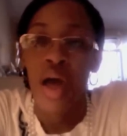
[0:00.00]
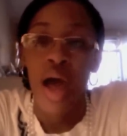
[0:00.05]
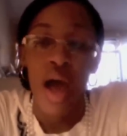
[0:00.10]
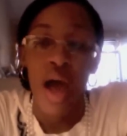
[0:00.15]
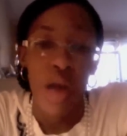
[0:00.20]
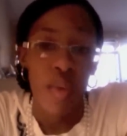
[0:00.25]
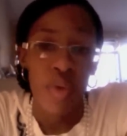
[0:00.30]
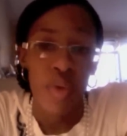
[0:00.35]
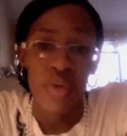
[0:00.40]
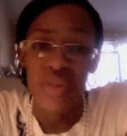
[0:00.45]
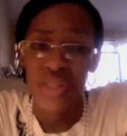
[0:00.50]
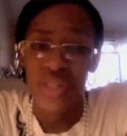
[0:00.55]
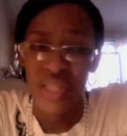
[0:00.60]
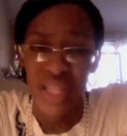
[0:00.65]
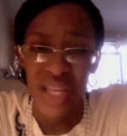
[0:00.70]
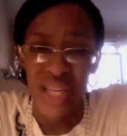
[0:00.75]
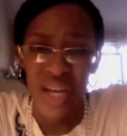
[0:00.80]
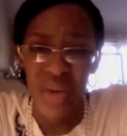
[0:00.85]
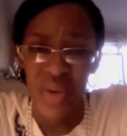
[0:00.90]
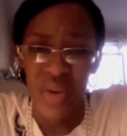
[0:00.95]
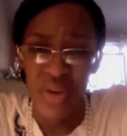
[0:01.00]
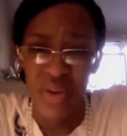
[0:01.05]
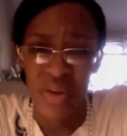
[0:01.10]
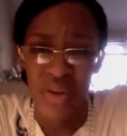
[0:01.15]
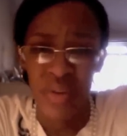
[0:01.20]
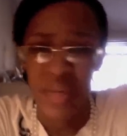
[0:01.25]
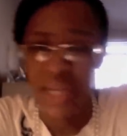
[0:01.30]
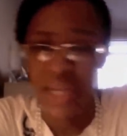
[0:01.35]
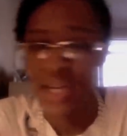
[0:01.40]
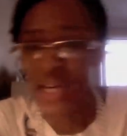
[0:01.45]
I won't say I want to grow
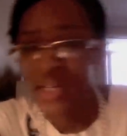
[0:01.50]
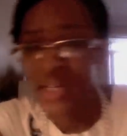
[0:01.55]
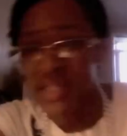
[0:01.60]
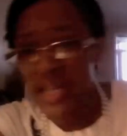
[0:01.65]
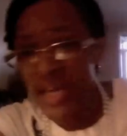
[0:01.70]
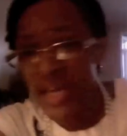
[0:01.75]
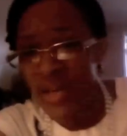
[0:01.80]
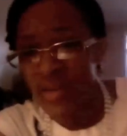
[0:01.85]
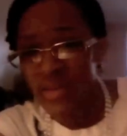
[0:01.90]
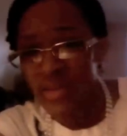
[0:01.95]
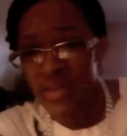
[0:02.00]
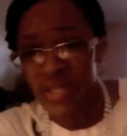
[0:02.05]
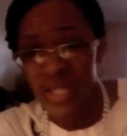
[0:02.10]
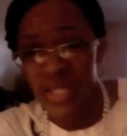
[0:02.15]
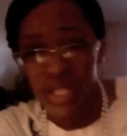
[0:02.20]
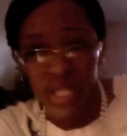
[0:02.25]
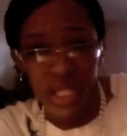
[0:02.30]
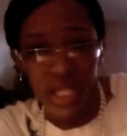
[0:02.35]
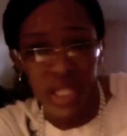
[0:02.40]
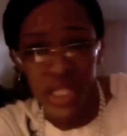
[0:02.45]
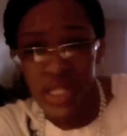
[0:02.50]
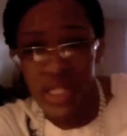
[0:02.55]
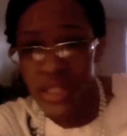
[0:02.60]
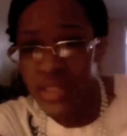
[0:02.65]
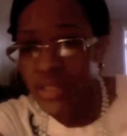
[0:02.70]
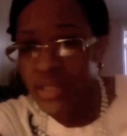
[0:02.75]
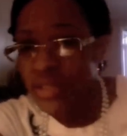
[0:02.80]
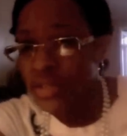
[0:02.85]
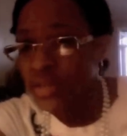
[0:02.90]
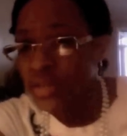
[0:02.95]
my hair down to
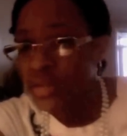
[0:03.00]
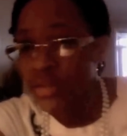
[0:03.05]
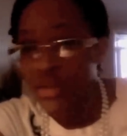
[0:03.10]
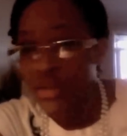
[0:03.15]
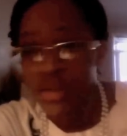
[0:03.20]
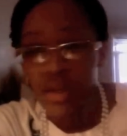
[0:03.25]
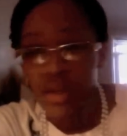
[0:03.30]
the